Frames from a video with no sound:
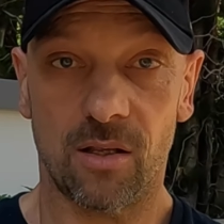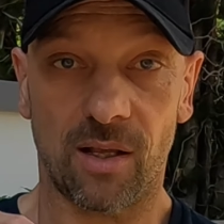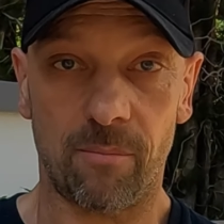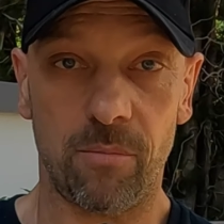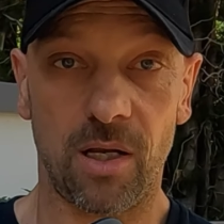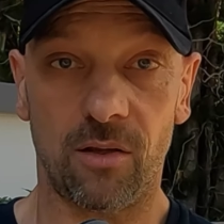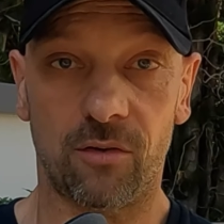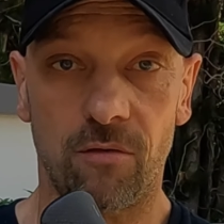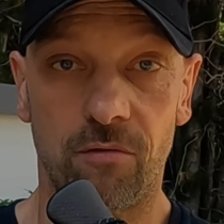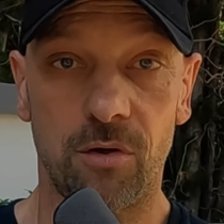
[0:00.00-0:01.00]
That
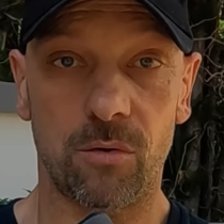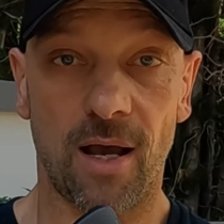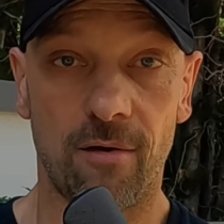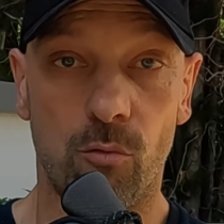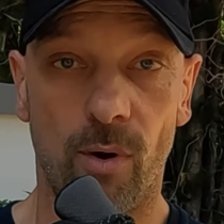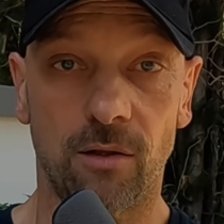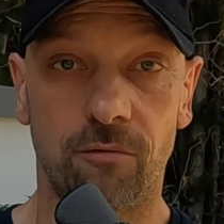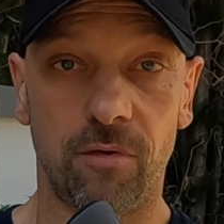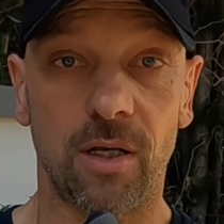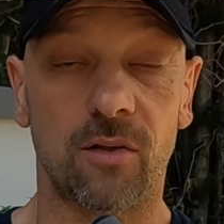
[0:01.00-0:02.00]
means if you have wet
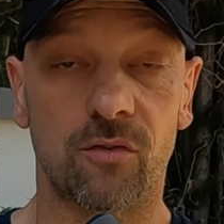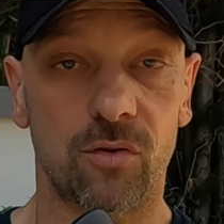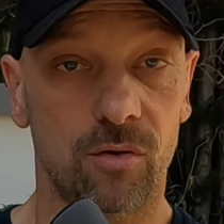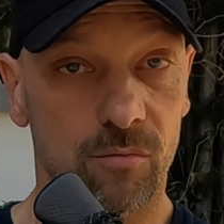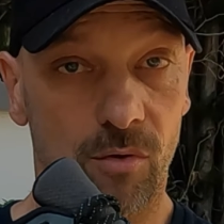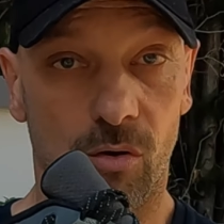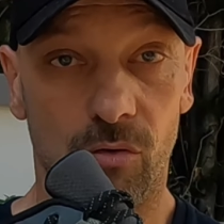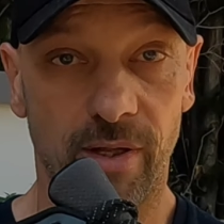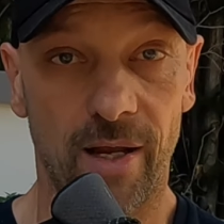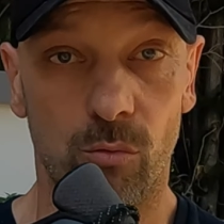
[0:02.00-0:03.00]
feet
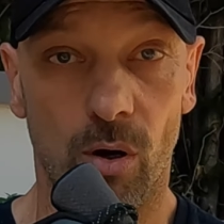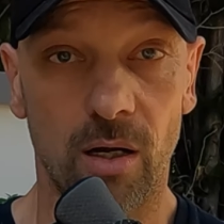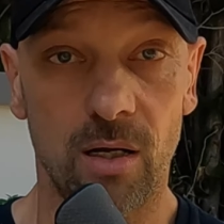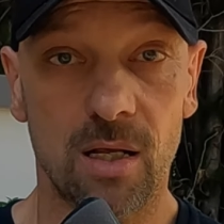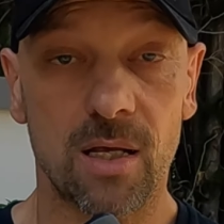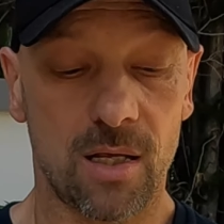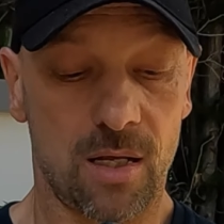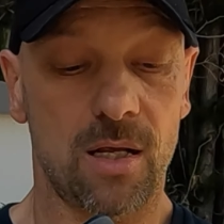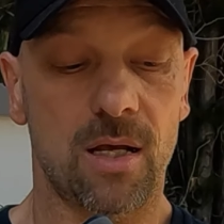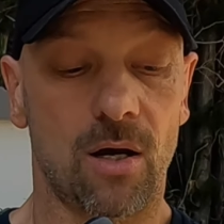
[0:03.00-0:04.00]
on day 1,
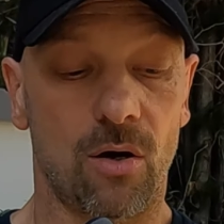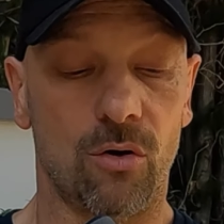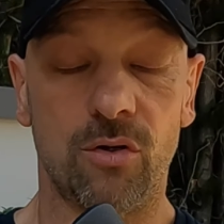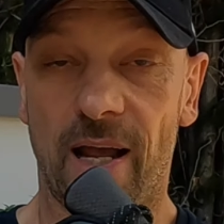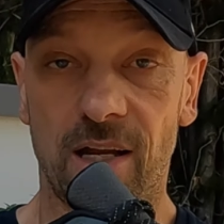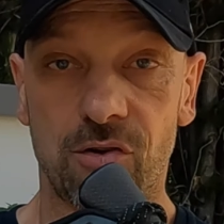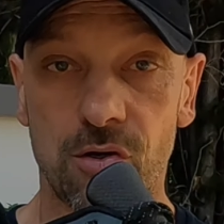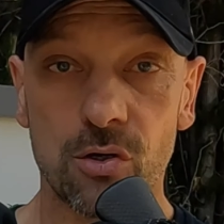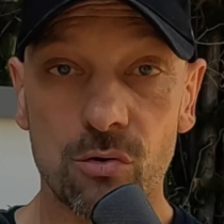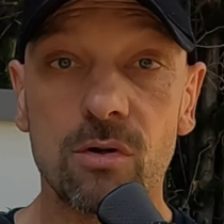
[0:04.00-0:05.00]
on day
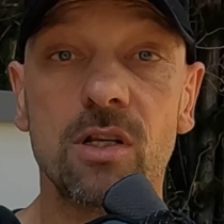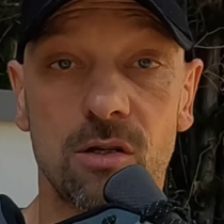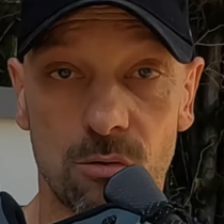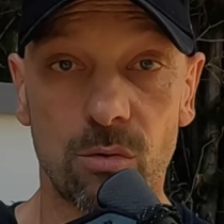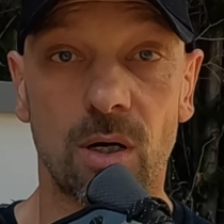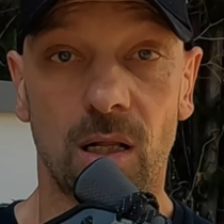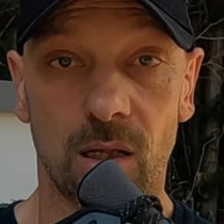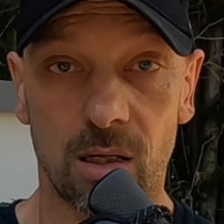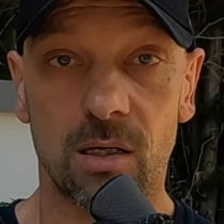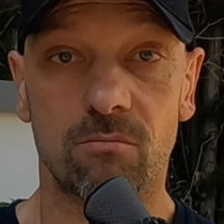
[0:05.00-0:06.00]
2 you
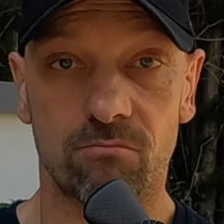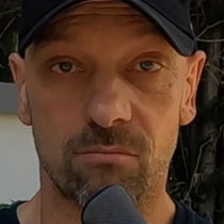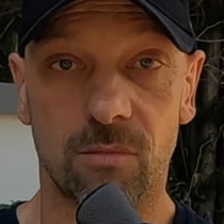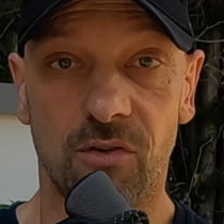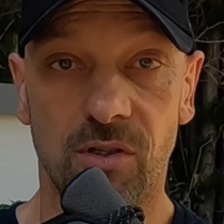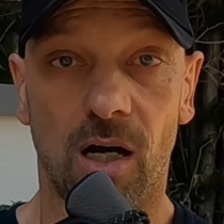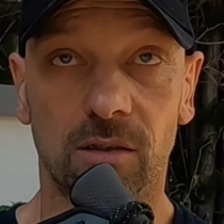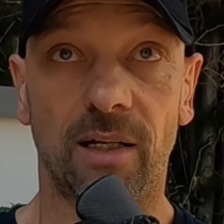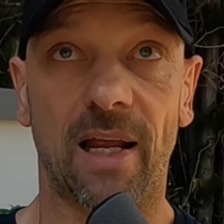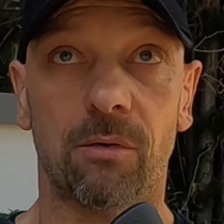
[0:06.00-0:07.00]
will
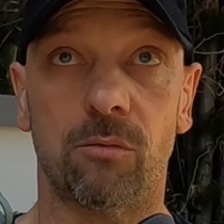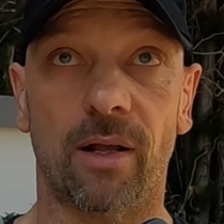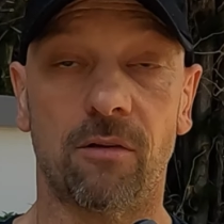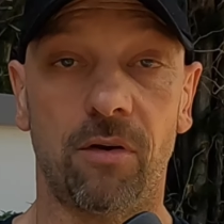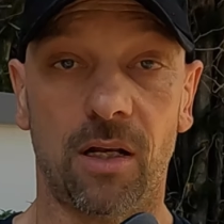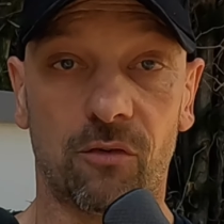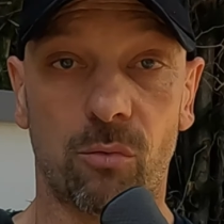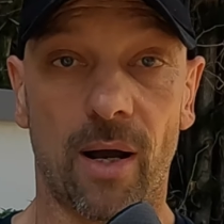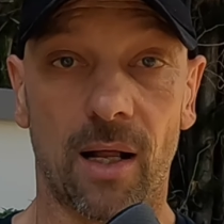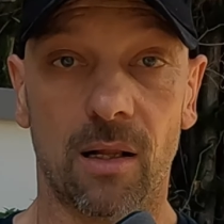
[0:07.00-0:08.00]
start the day with wet feet as
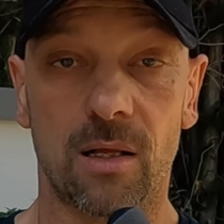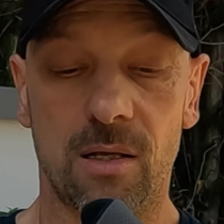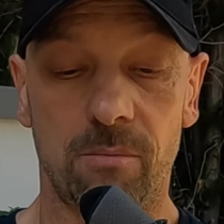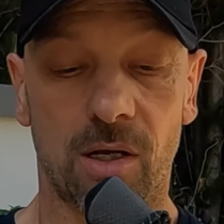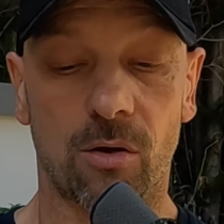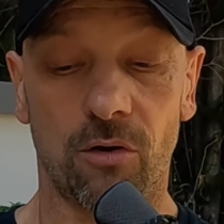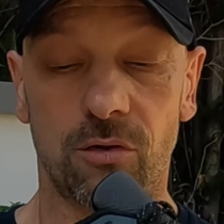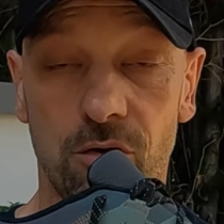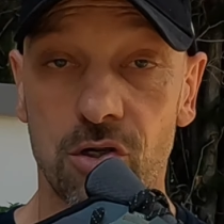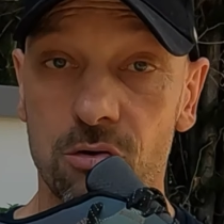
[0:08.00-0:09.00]
well, because
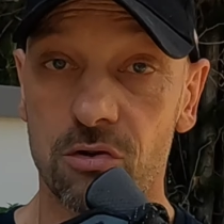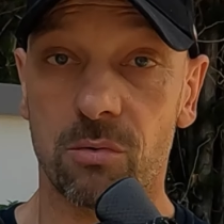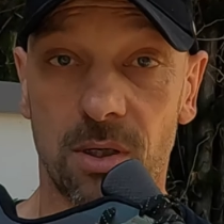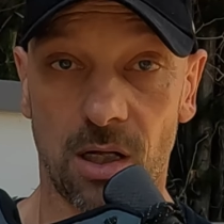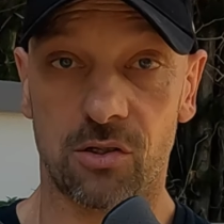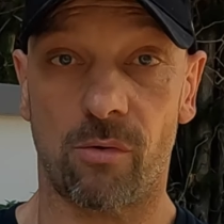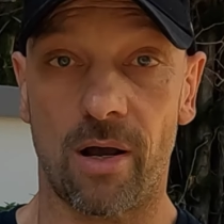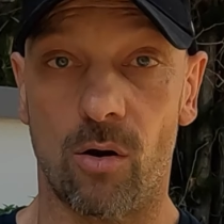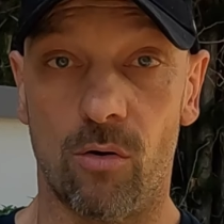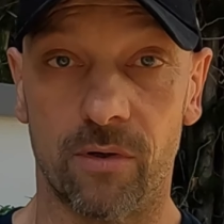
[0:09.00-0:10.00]
those shoes will not
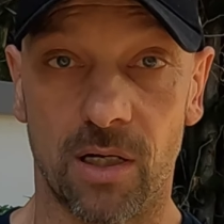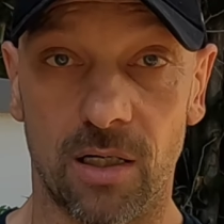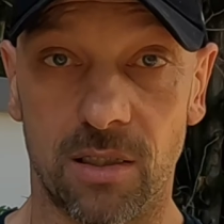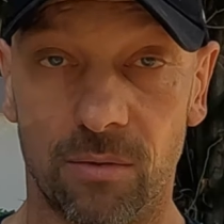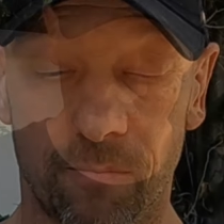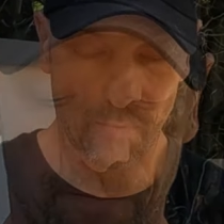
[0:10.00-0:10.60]
dry overnight.